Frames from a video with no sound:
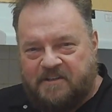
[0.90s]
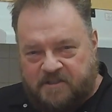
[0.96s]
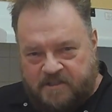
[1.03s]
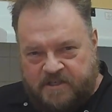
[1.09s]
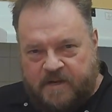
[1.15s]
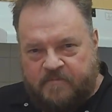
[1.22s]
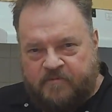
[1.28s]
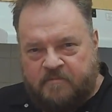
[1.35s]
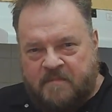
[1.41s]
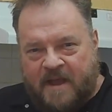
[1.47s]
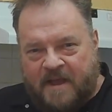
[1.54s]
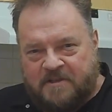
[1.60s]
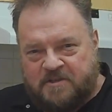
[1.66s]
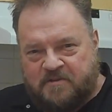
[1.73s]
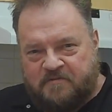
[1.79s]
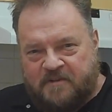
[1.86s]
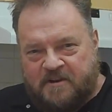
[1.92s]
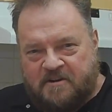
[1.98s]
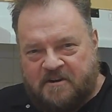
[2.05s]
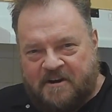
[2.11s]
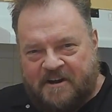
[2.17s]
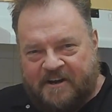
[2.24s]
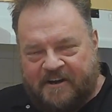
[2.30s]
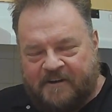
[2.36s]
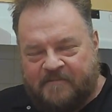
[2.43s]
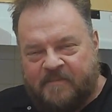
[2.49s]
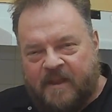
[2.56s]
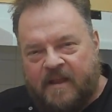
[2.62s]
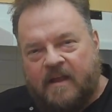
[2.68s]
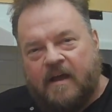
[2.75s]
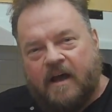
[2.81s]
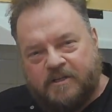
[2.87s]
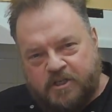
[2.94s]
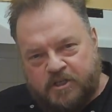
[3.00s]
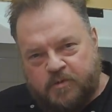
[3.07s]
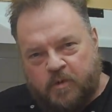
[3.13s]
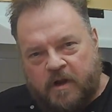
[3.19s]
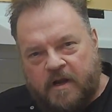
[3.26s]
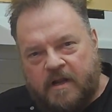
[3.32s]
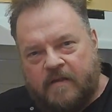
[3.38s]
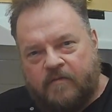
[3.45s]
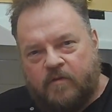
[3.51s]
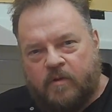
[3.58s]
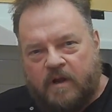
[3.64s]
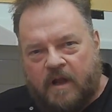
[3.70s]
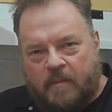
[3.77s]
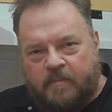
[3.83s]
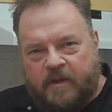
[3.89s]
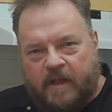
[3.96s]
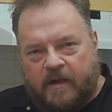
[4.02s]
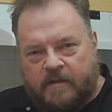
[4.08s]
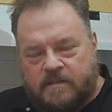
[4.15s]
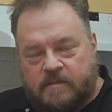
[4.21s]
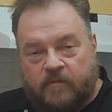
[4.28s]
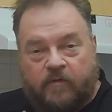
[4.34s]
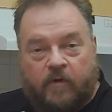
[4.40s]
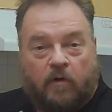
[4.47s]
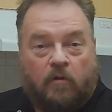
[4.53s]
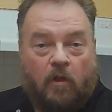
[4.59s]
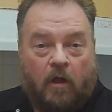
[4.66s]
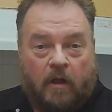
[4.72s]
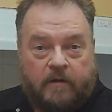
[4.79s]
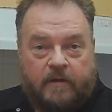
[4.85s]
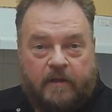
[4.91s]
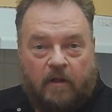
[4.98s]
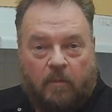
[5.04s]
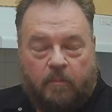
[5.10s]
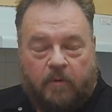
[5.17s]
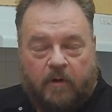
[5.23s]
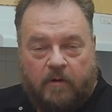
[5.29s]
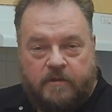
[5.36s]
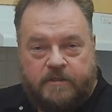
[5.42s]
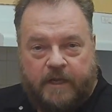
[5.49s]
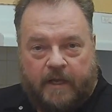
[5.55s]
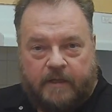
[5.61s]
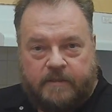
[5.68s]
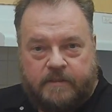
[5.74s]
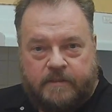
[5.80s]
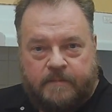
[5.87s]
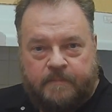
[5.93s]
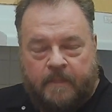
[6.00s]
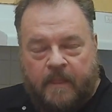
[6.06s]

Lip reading: It's Tim from Master Vintner here. I just wanted to give you an update on some of our long-tail projects.